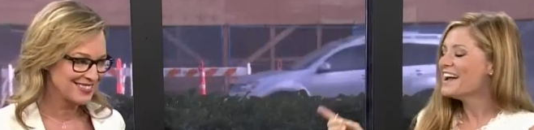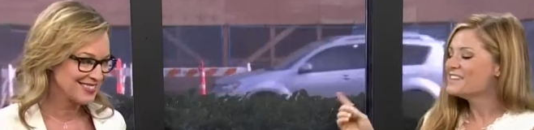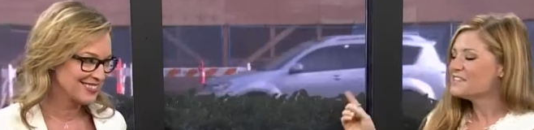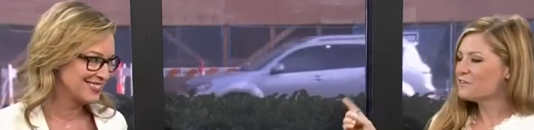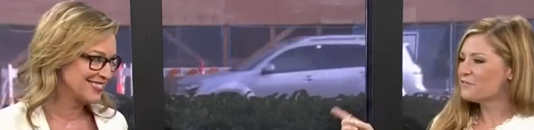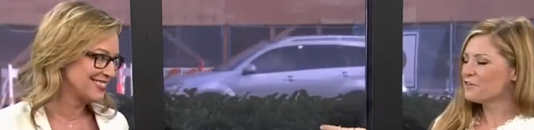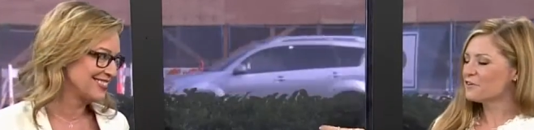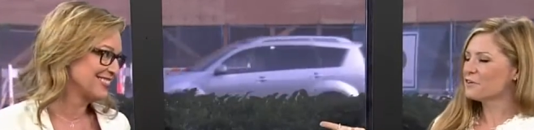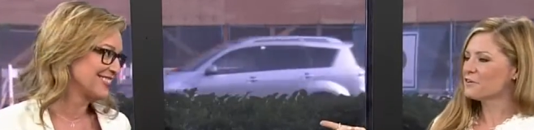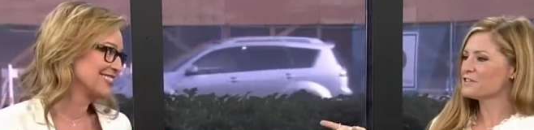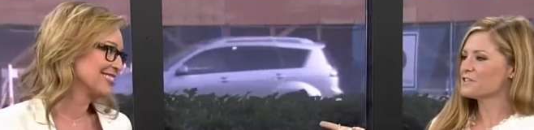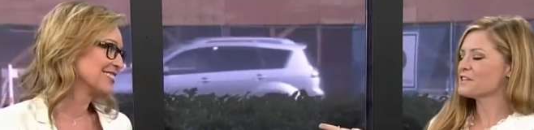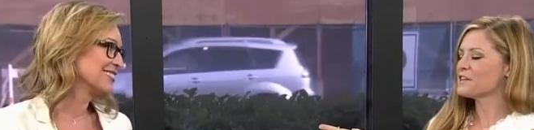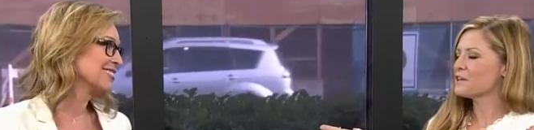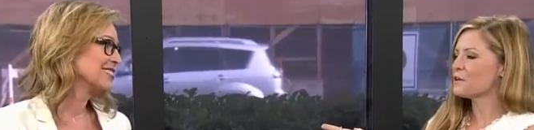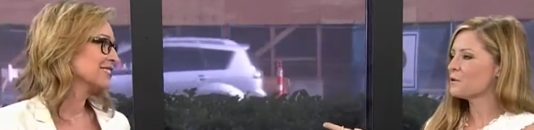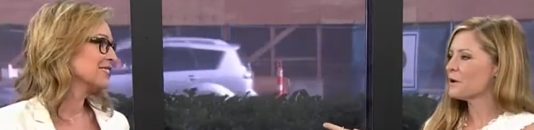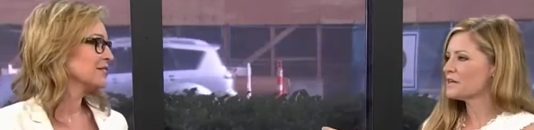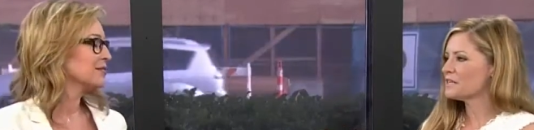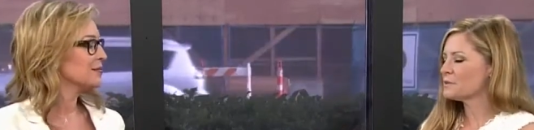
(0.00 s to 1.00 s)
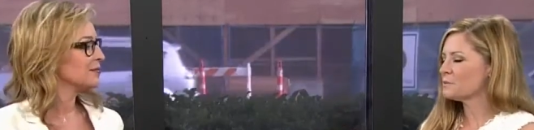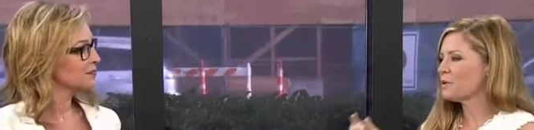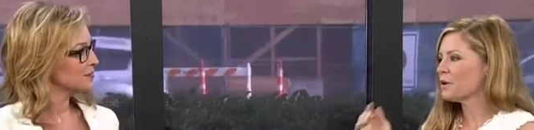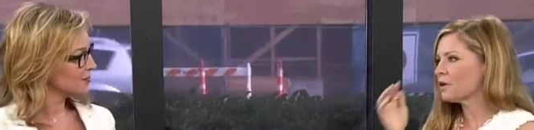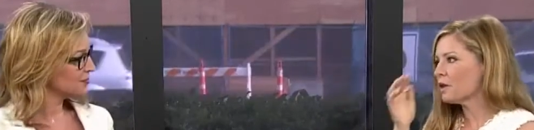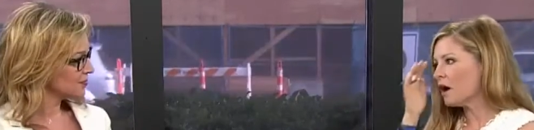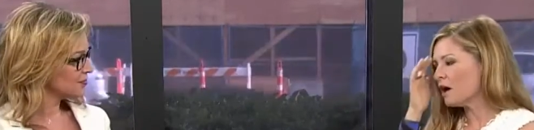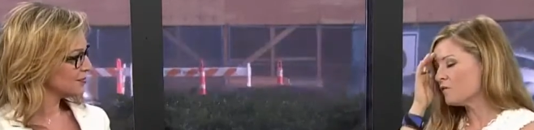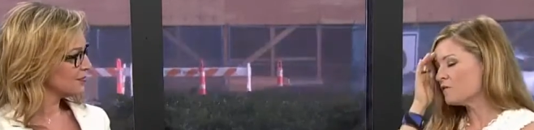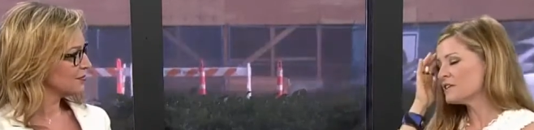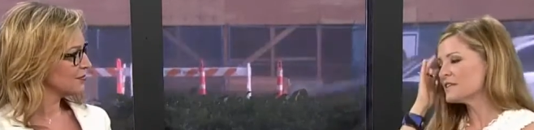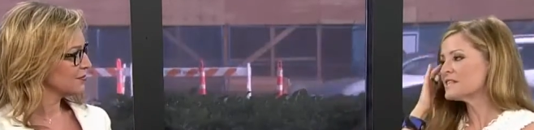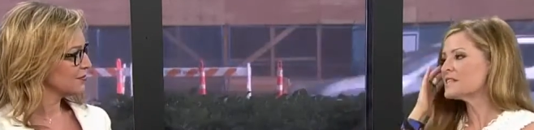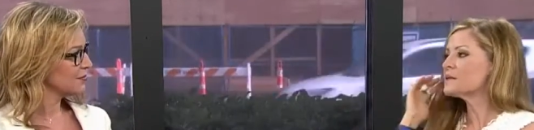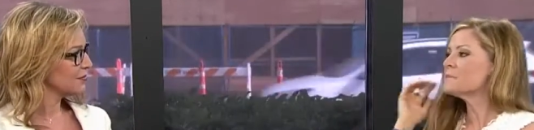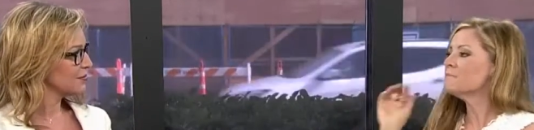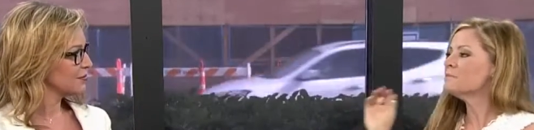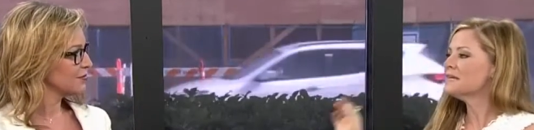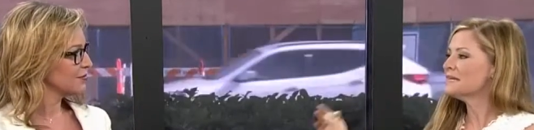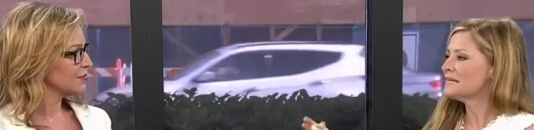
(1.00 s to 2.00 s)
Speaker 1: A difficult silhouette to pull off is
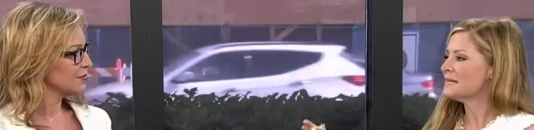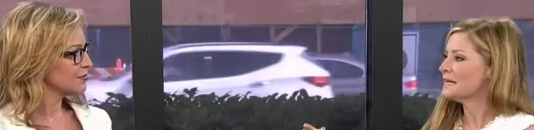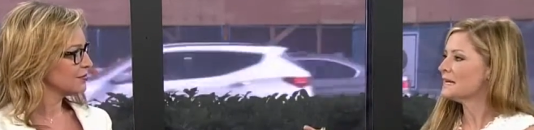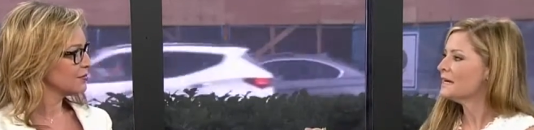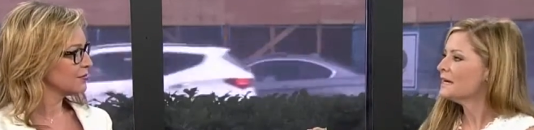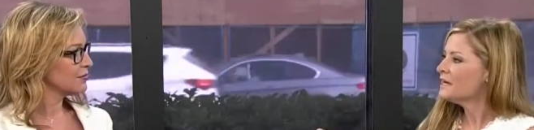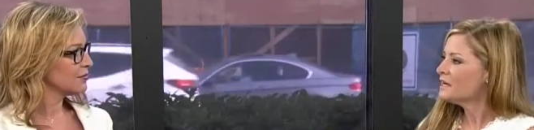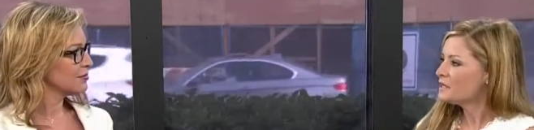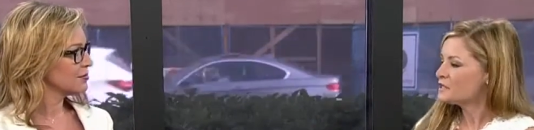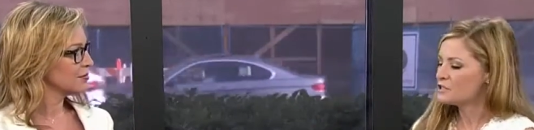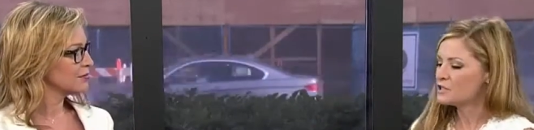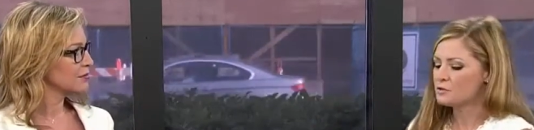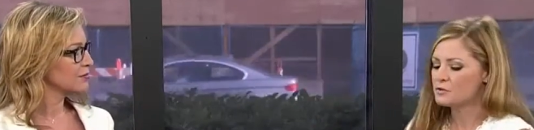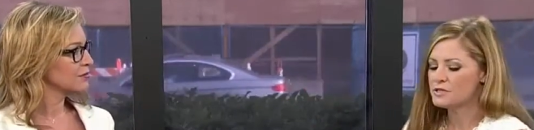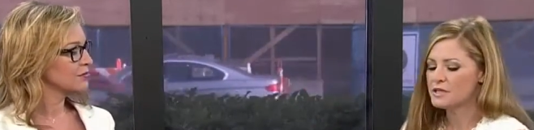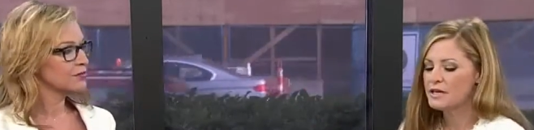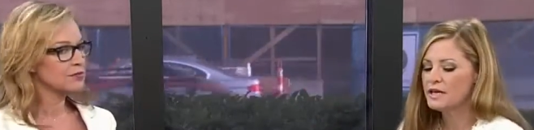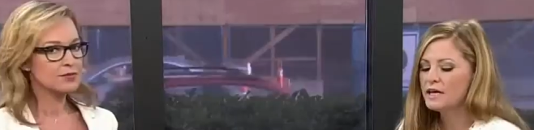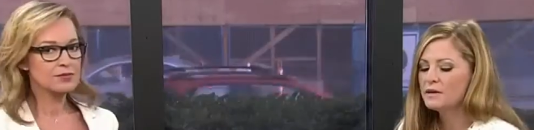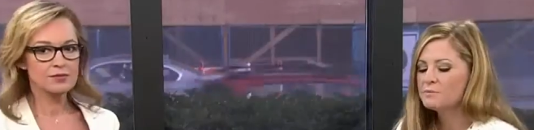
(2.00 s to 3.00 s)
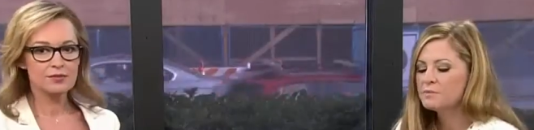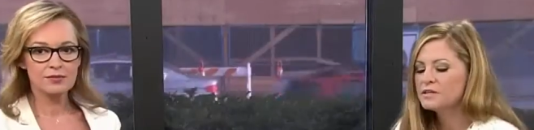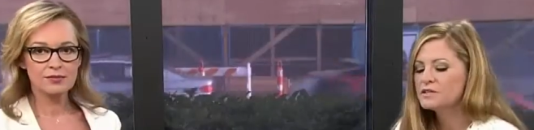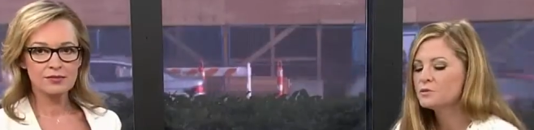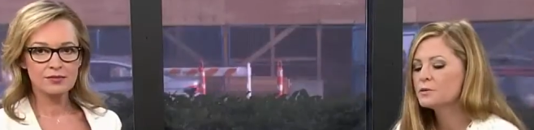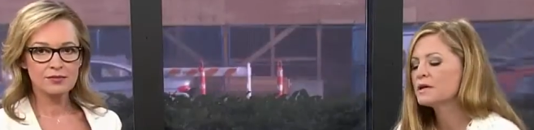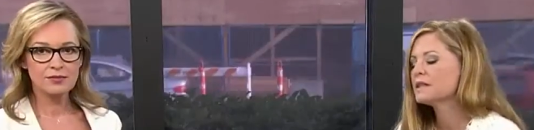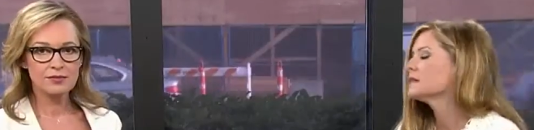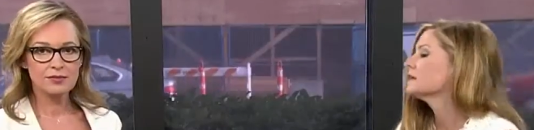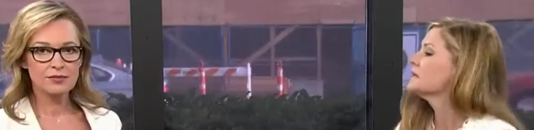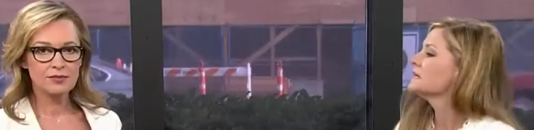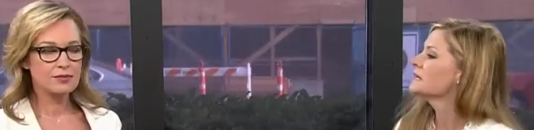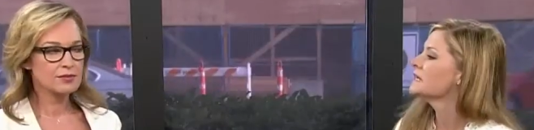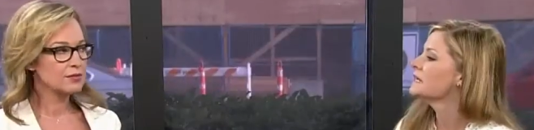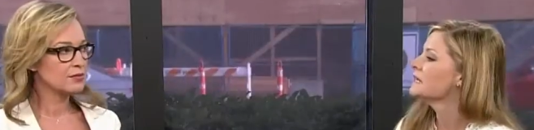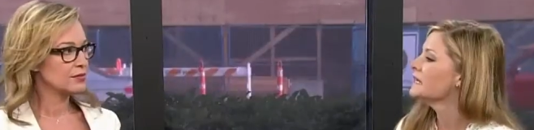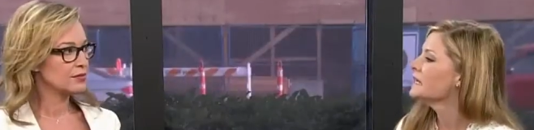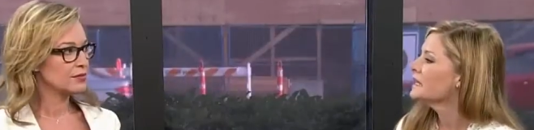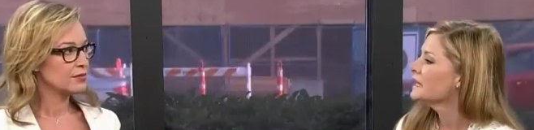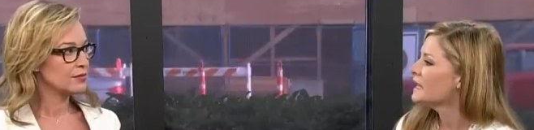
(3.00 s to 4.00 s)
the midi. So to hit between the
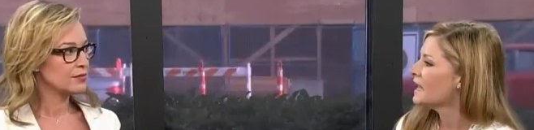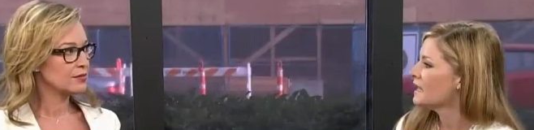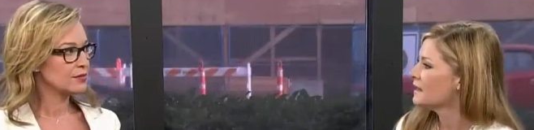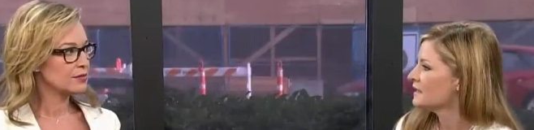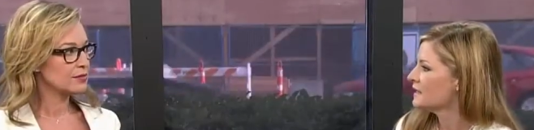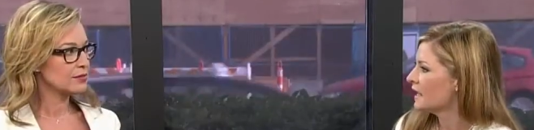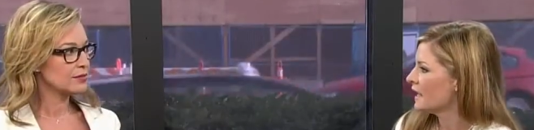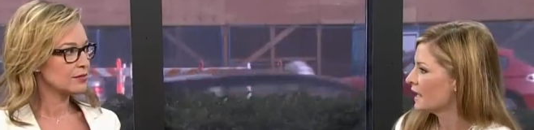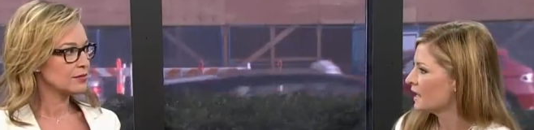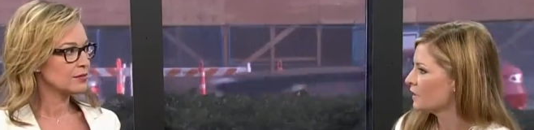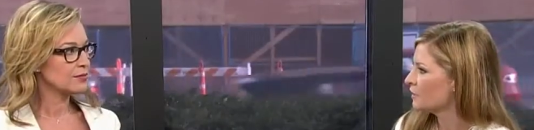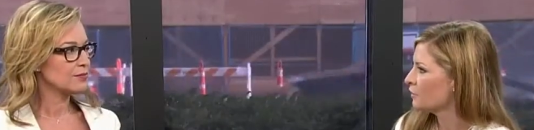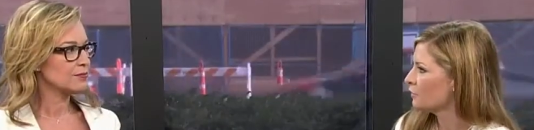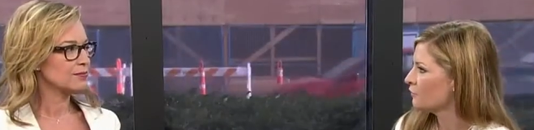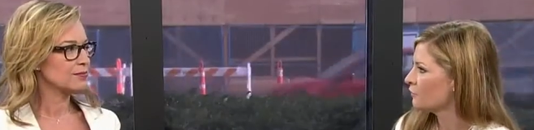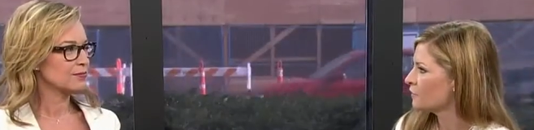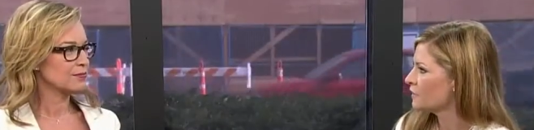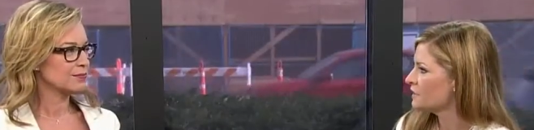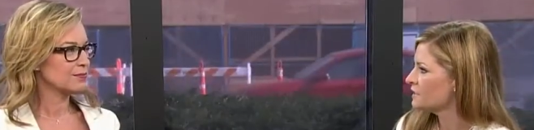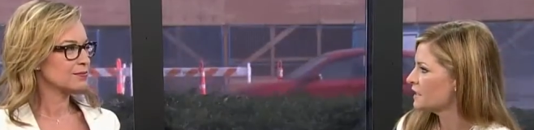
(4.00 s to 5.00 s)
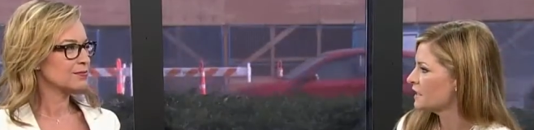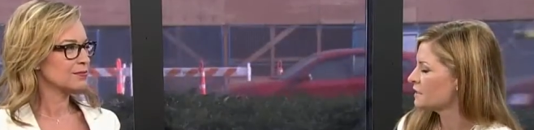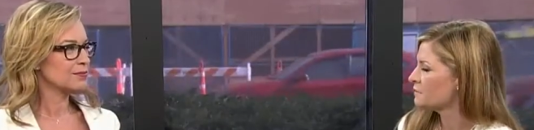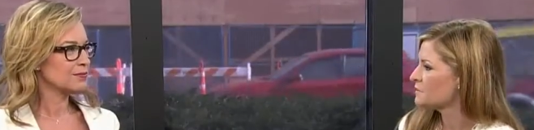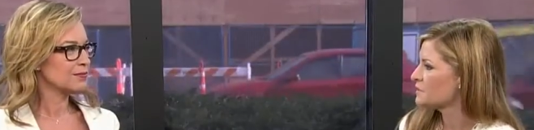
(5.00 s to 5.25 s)
knee and the ankle for the mm. denim